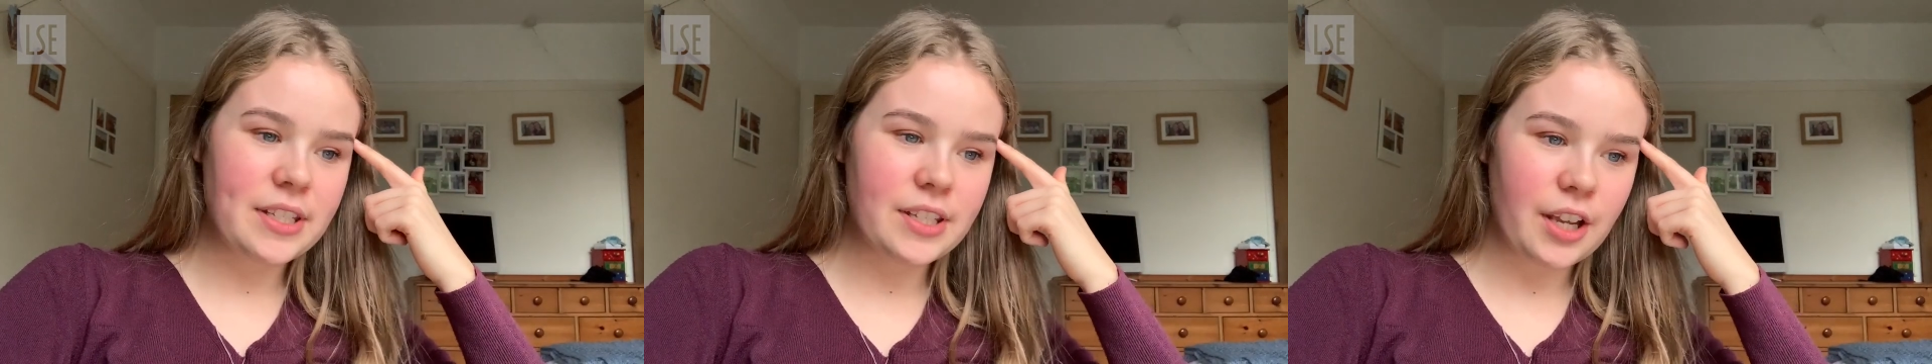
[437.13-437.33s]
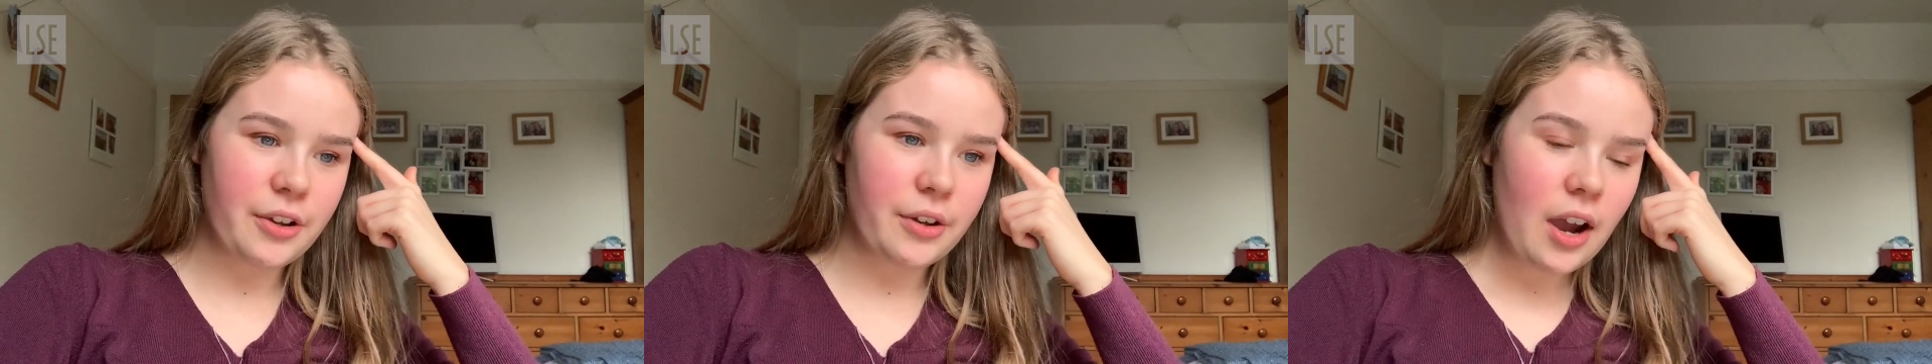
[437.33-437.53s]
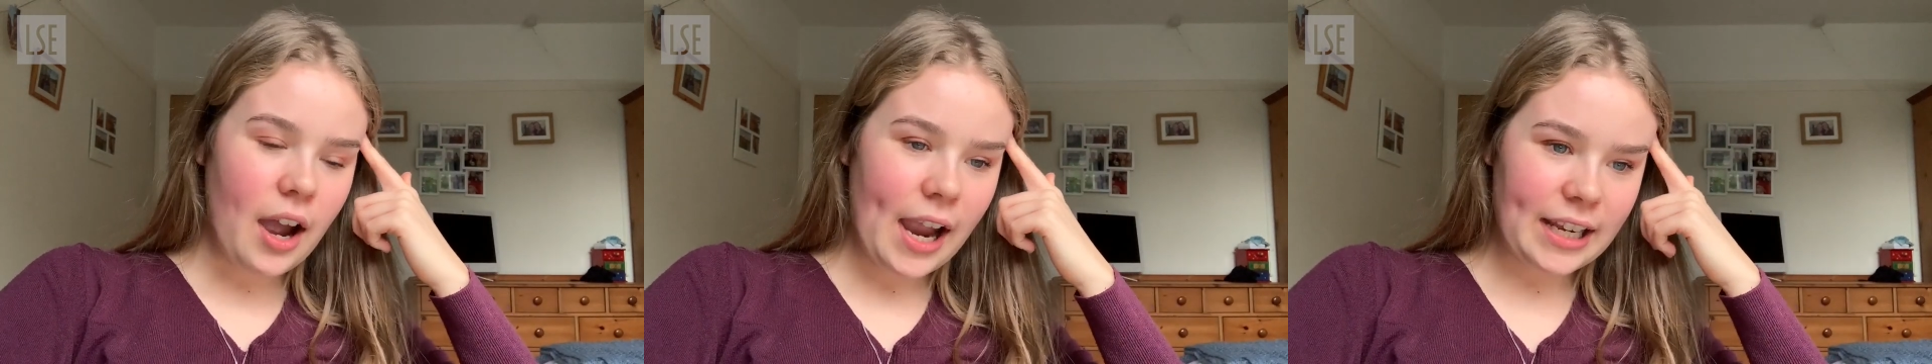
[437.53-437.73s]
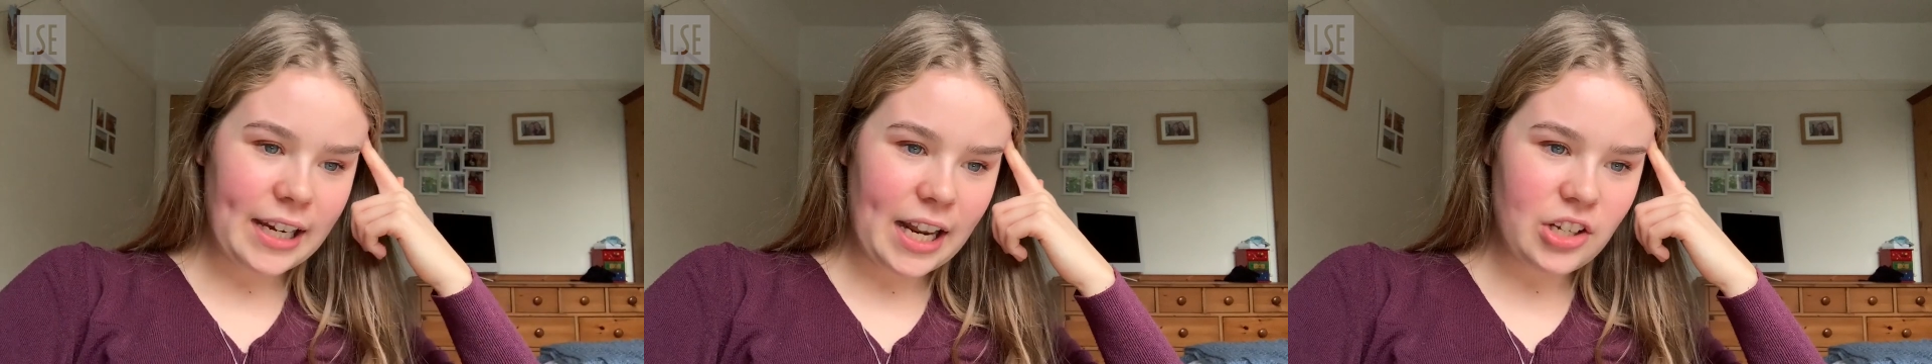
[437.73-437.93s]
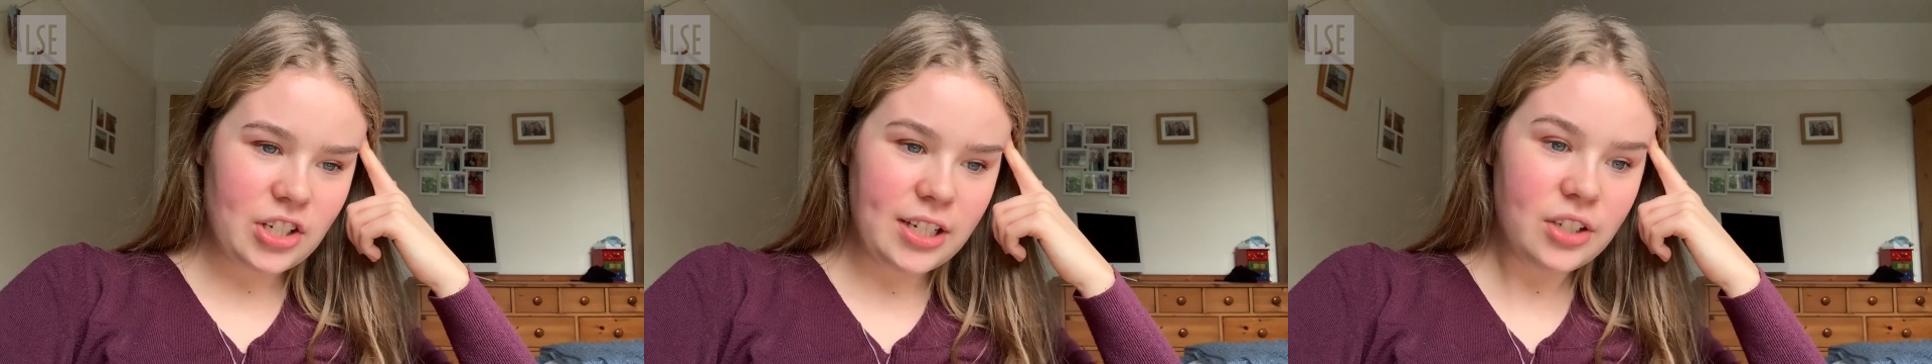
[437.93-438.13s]
so I can
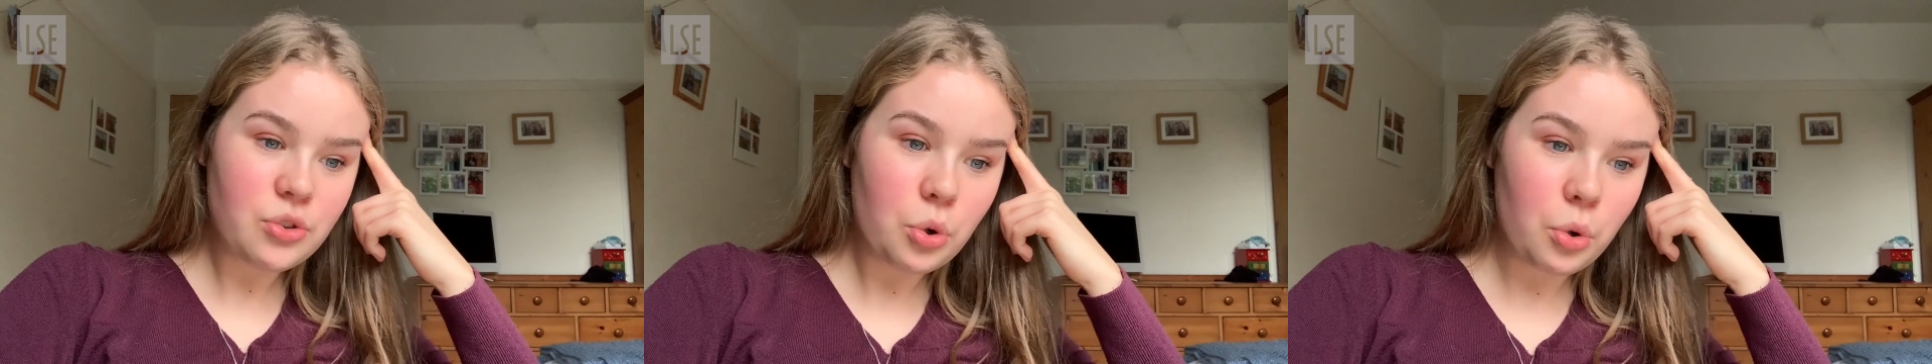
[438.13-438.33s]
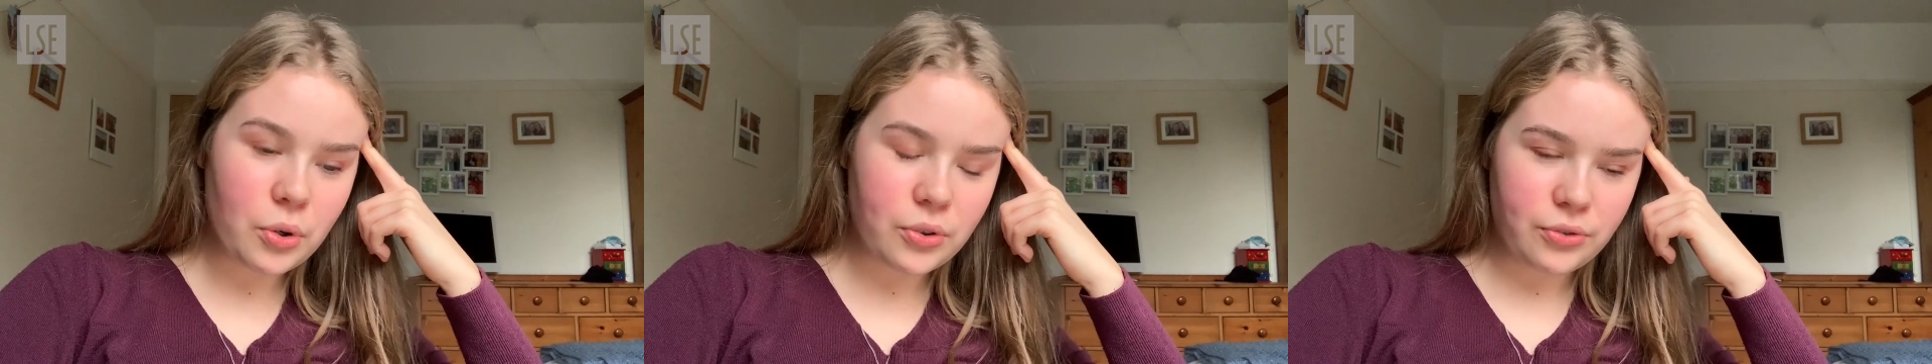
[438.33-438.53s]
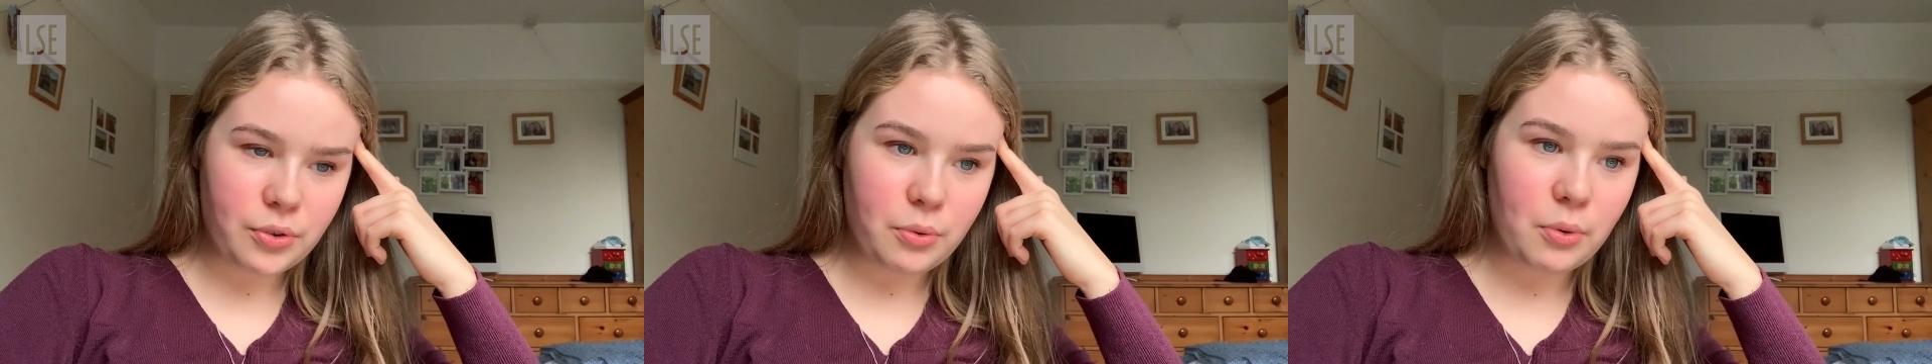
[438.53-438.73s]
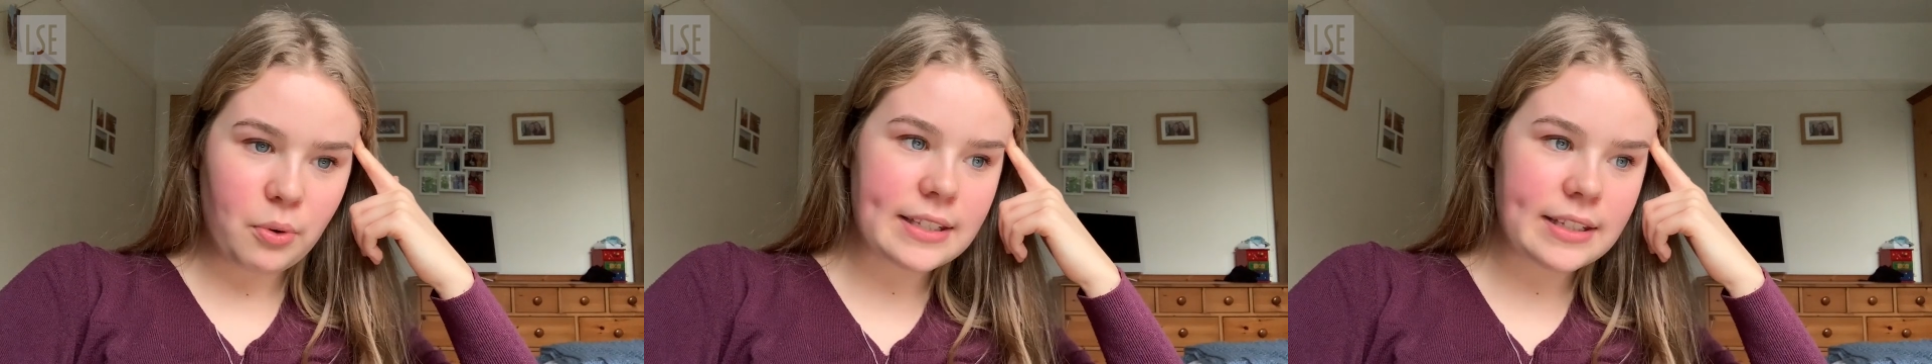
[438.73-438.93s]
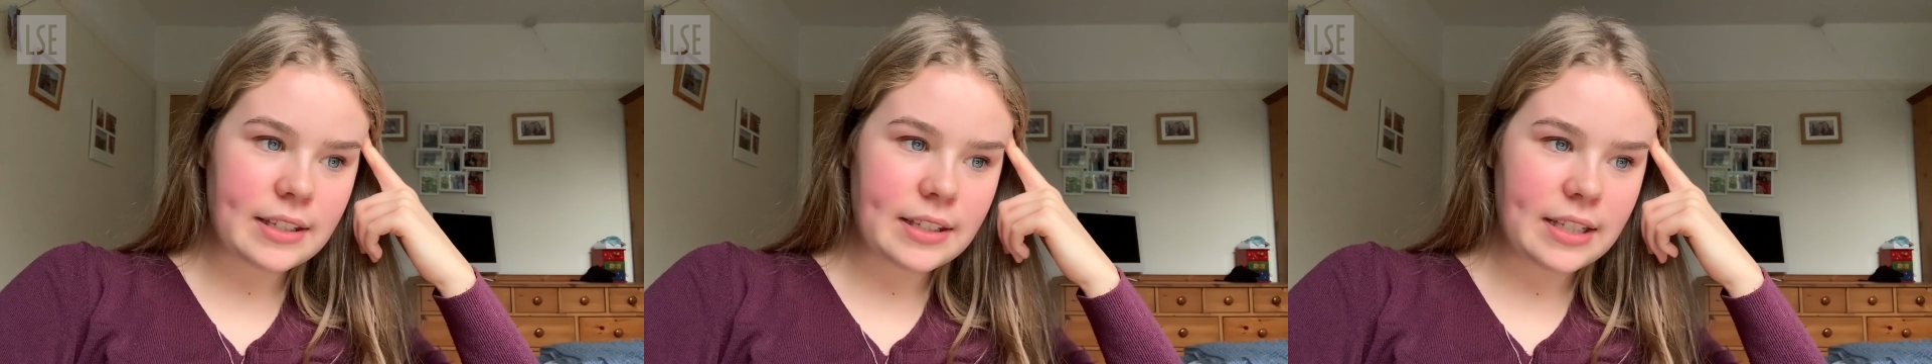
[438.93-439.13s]
actually talk through
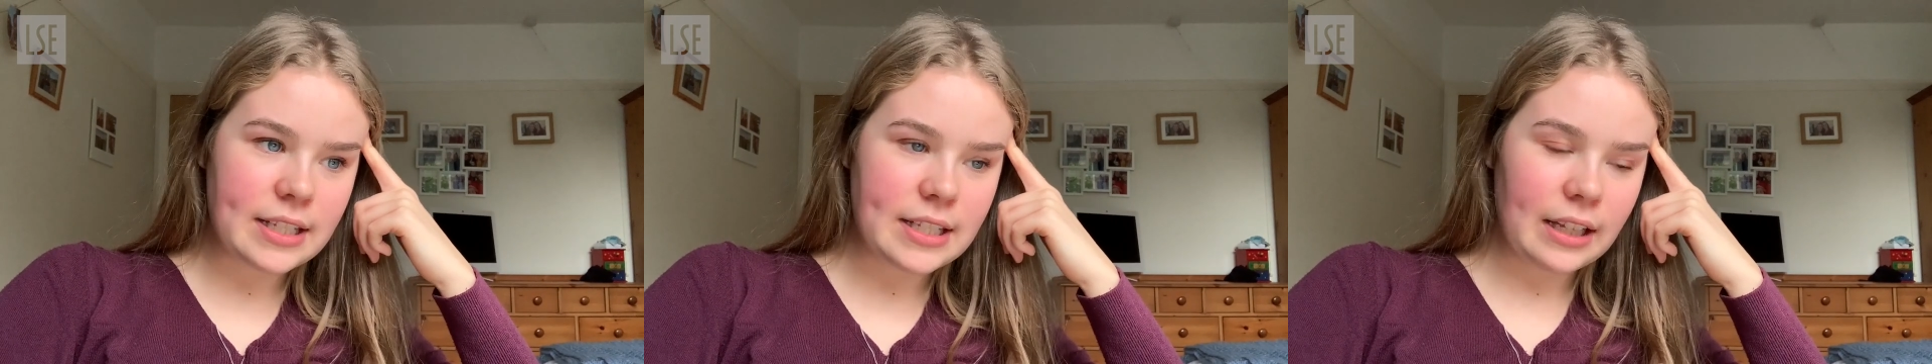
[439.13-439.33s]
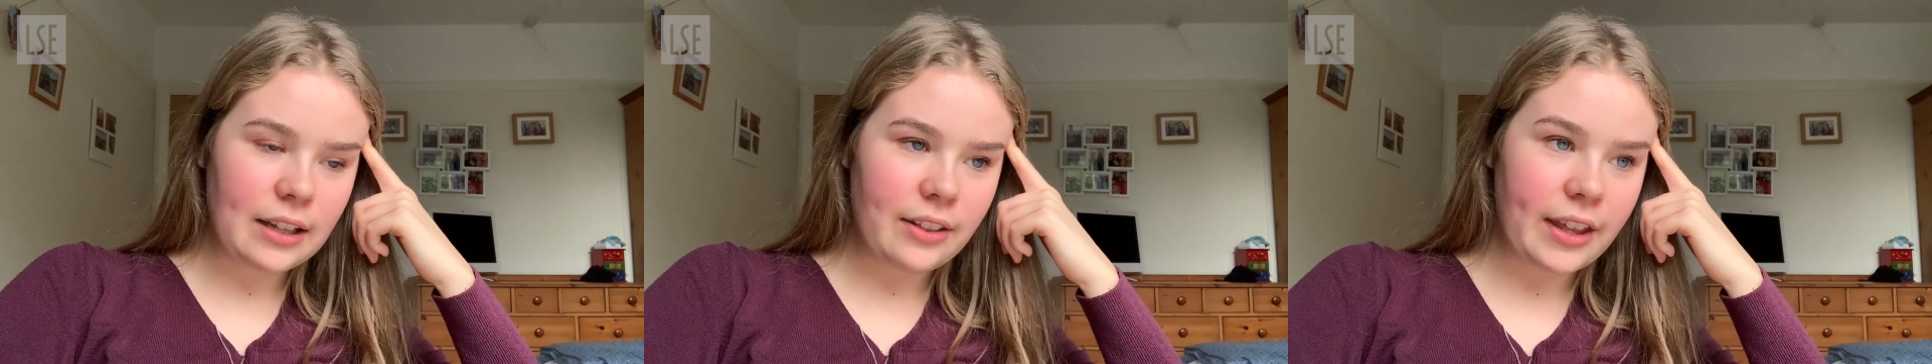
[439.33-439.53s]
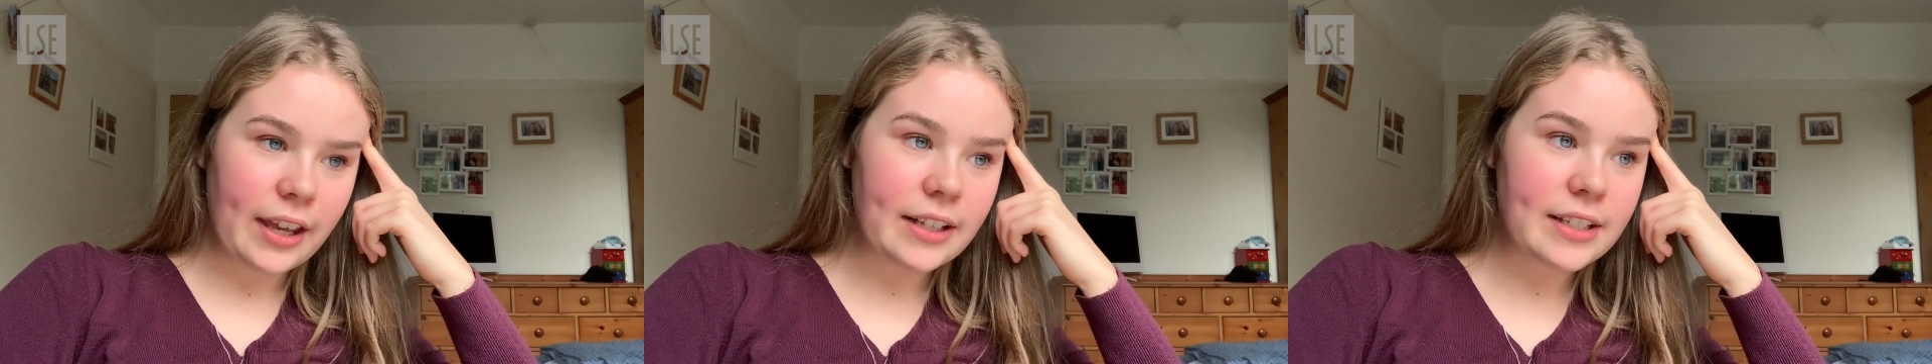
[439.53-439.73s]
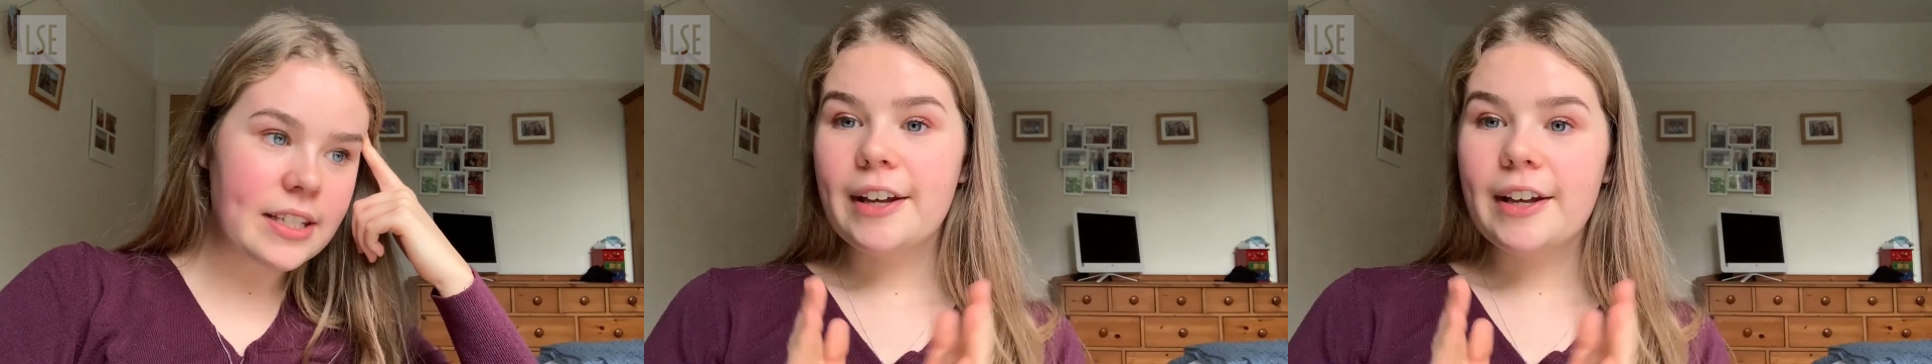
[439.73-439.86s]
all of these little things.